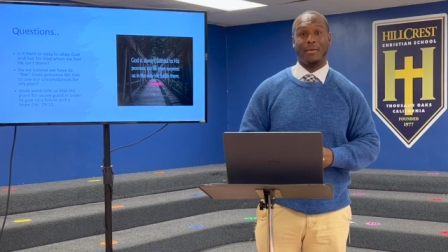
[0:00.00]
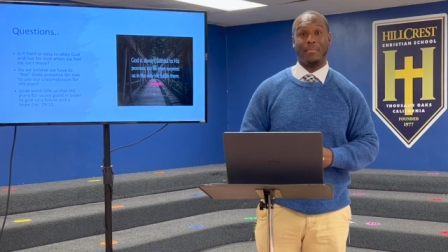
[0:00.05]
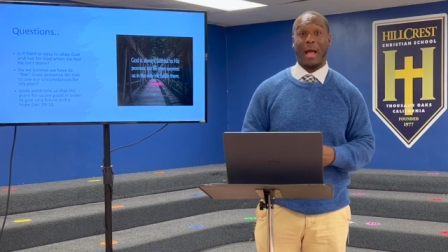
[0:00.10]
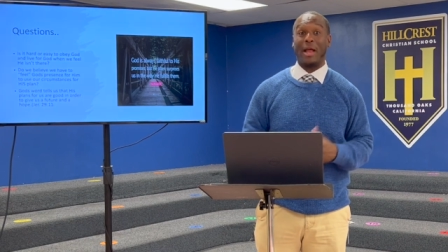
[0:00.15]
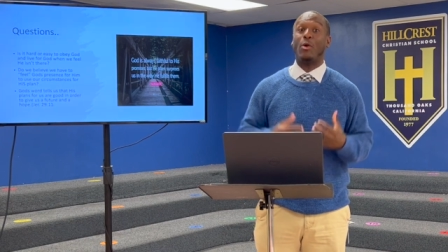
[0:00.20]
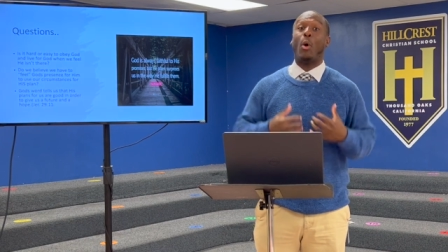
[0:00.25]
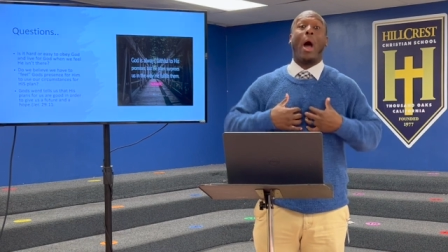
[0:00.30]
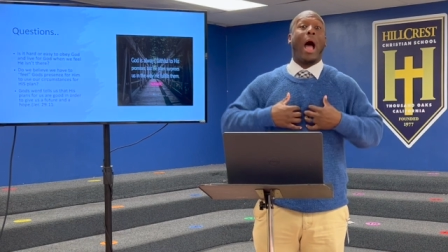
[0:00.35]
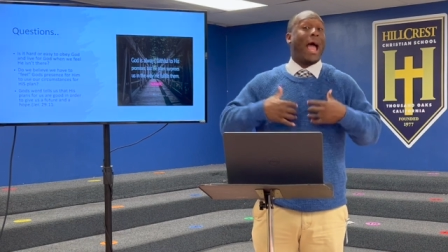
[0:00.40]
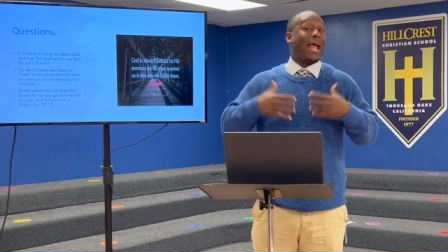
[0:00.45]
I
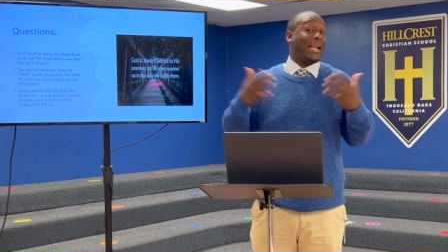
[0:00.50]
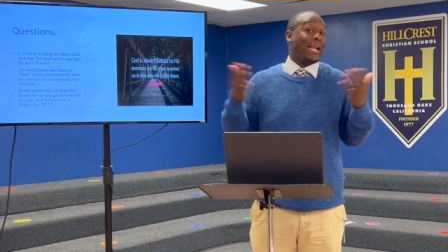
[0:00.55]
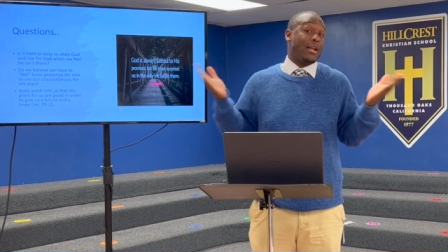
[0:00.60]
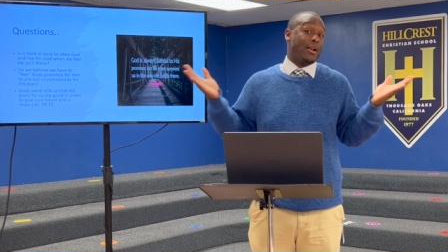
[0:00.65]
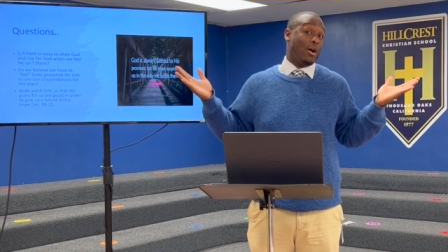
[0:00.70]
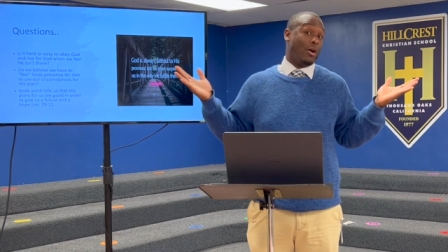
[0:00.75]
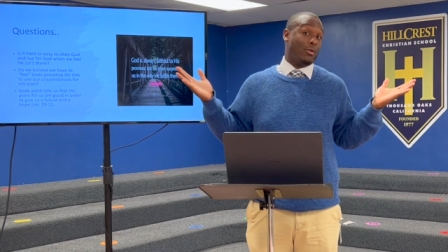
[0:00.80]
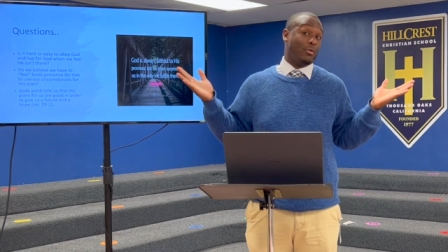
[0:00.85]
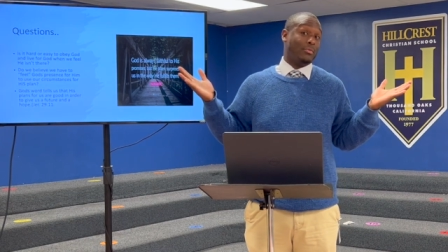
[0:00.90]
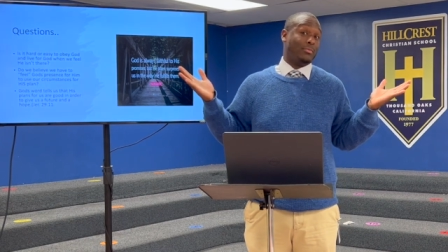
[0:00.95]
know I didn't
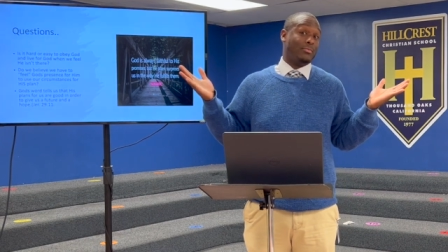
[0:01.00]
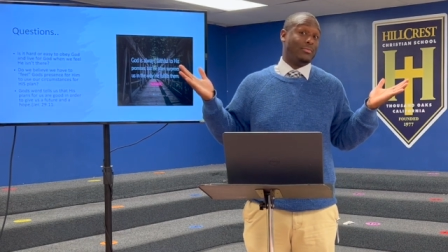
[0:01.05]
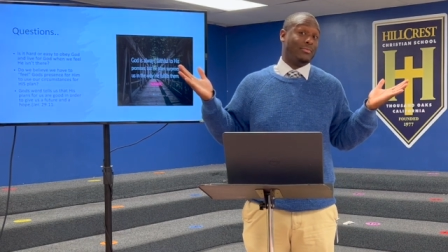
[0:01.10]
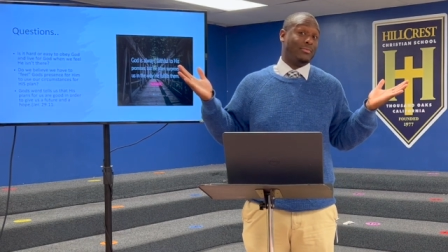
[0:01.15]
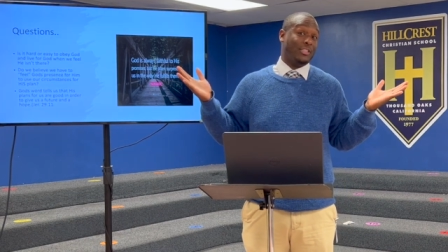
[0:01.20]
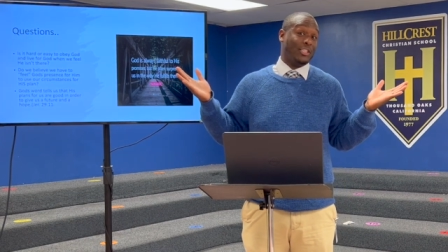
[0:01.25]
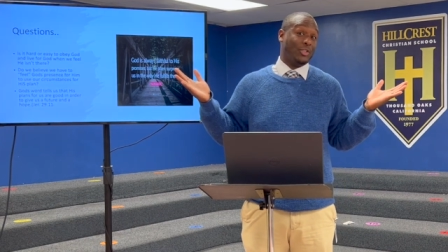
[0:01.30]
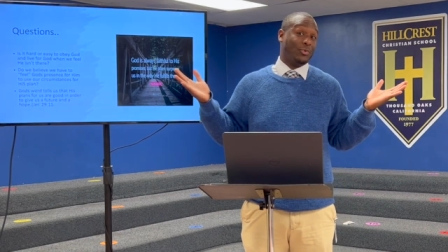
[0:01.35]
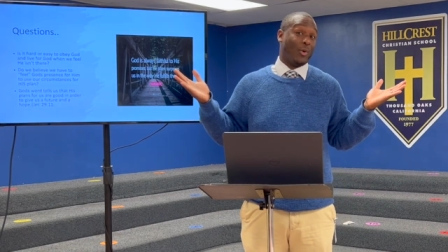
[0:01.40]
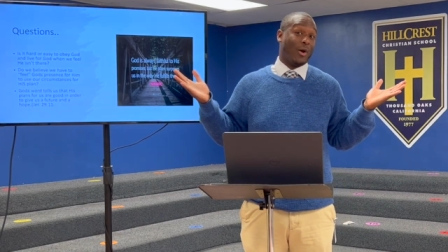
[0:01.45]
know
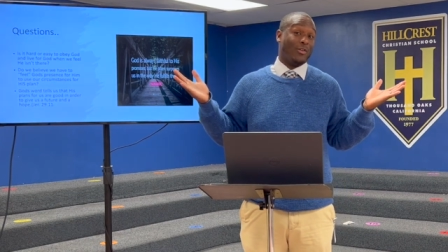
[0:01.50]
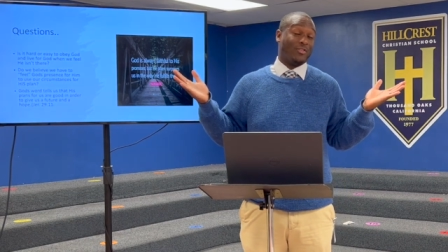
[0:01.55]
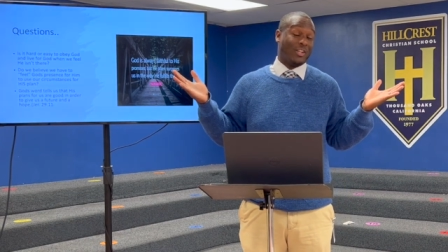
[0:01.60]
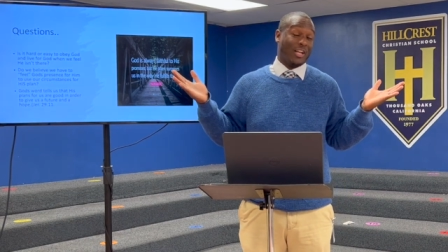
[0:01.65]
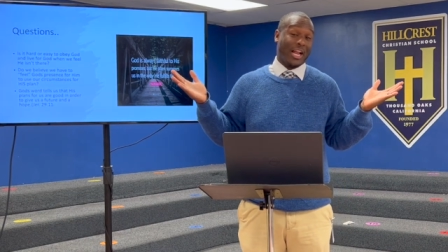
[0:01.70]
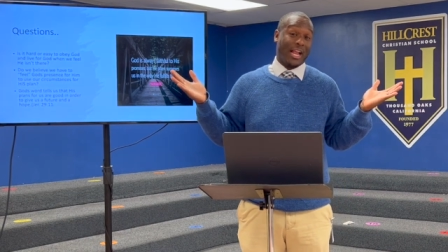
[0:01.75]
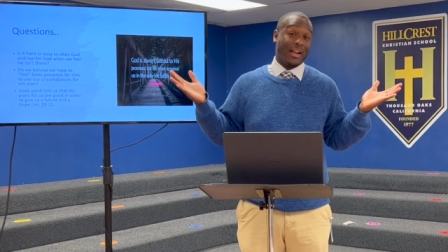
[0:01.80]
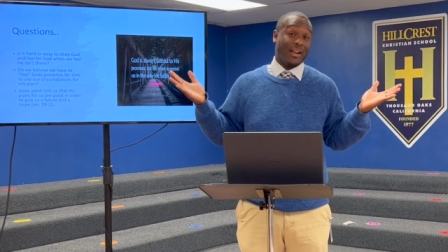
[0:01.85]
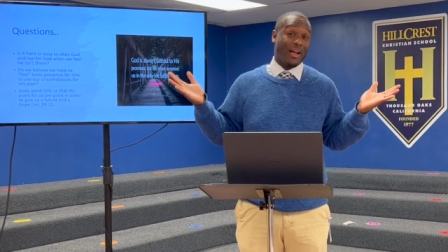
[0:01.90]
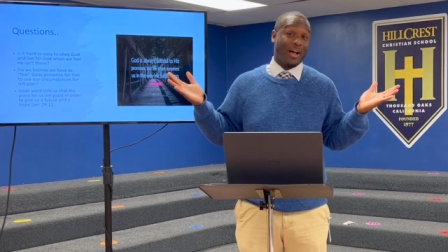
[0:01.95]
this is where I was
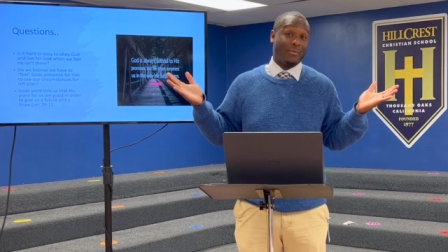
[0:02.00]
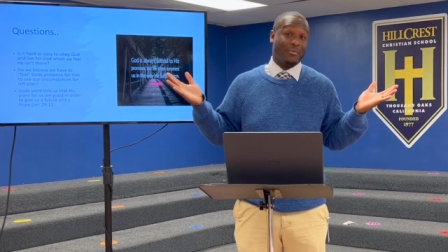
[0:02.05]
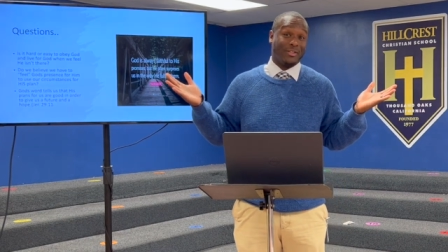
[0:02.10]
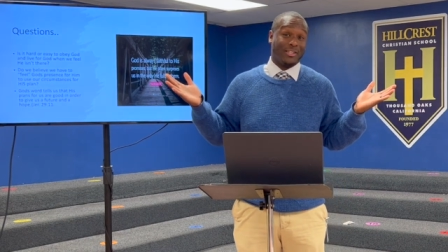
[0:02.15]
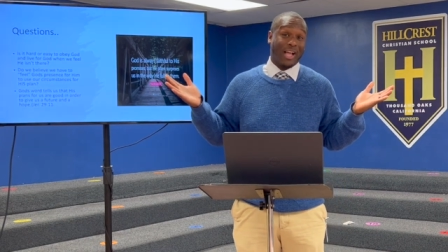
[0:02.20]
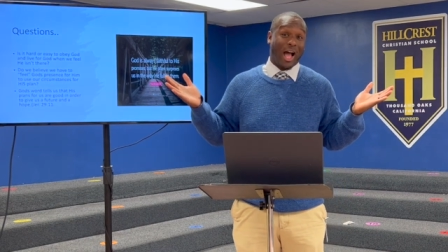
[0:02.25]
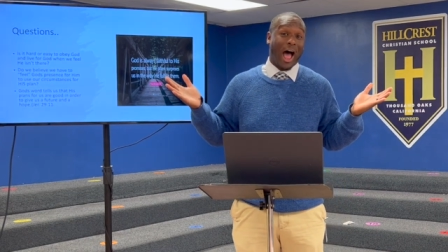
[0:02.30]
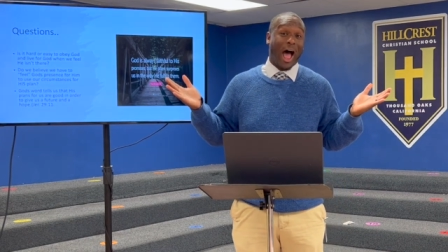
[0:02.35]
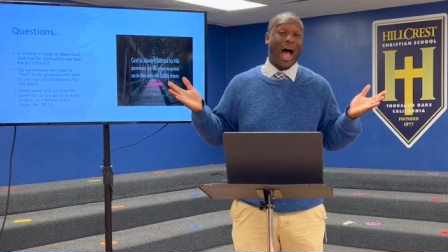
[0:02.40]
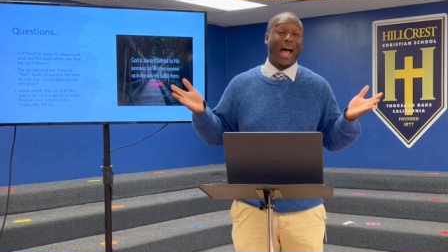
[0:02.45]
going to end up.
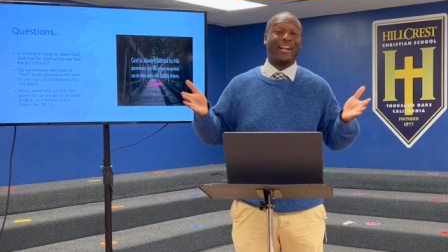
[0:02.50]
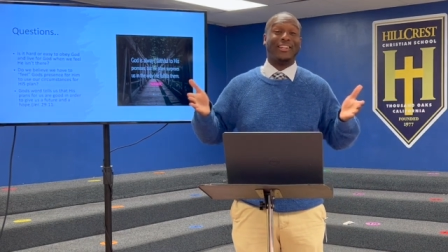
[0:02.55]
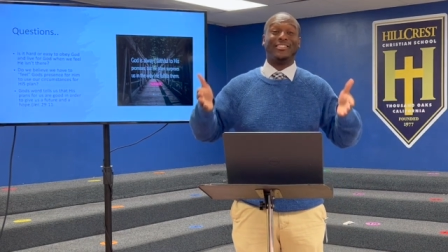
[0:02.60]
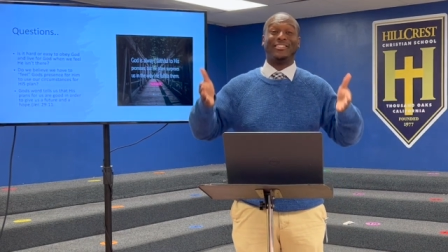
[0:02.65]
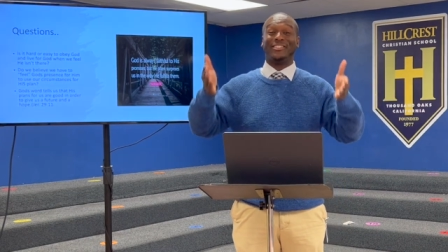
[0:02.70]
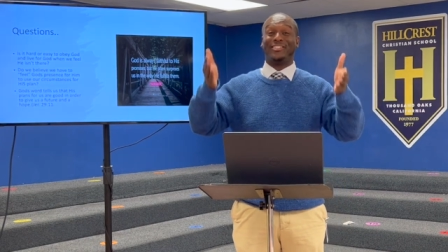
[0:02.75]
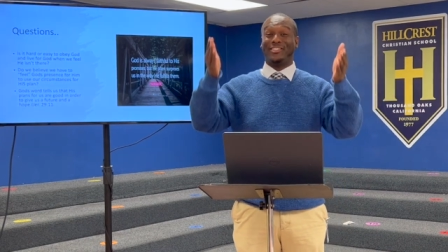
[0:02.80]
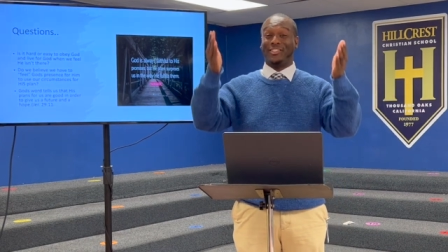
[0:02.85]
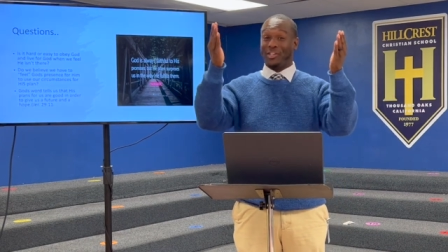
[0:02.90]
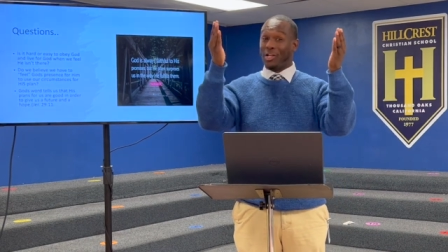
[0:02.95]
God,
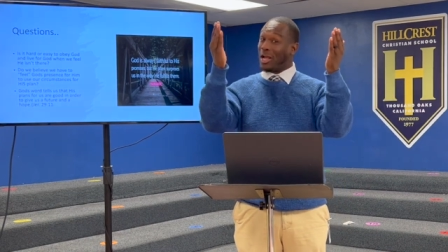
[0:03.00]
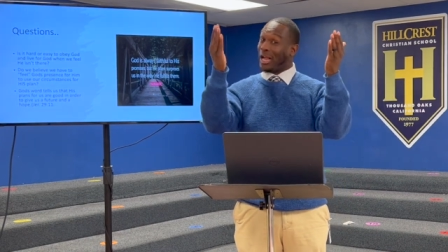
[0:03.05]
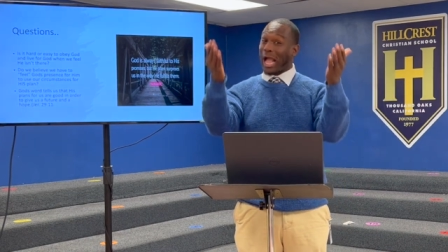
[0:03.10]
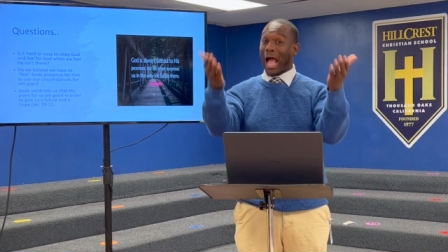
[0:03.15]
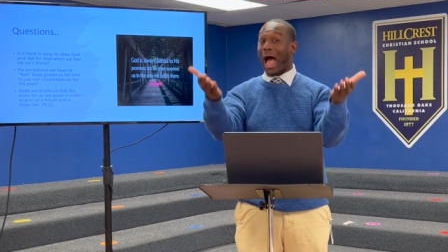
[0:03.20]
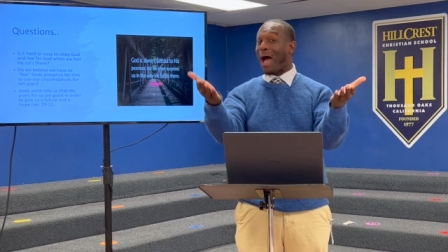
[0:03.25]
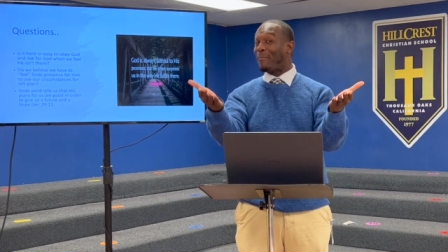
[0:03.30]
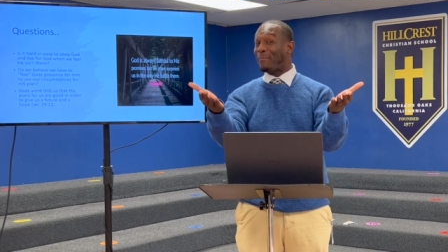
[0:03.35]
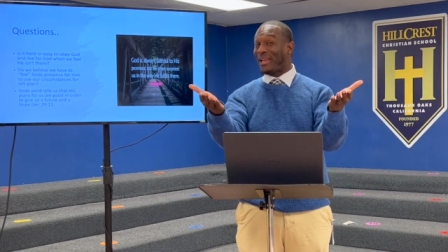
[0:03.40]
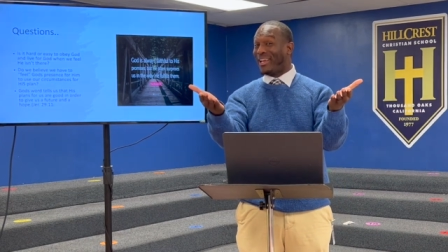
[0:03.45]
you
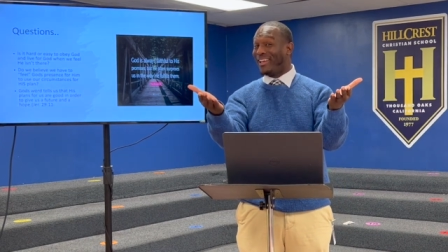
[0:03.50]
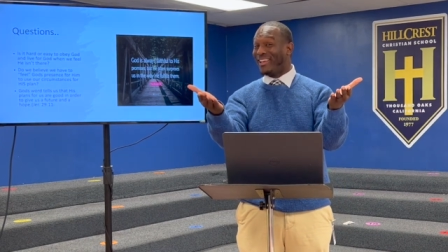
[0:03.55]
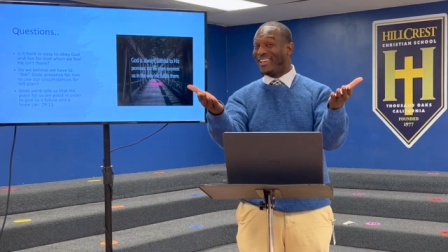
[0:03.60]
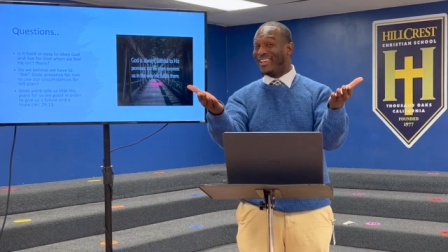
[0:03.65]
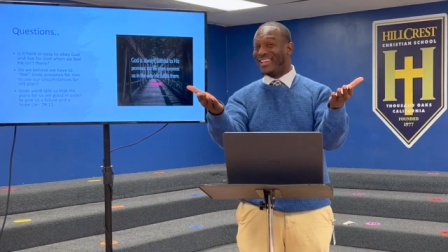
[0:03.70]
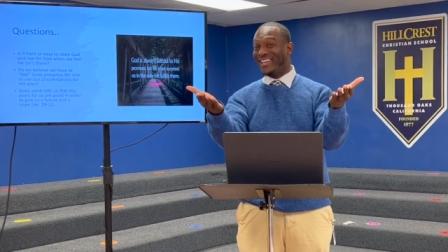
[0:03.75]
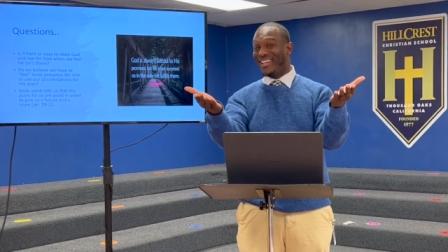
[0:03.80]
got me.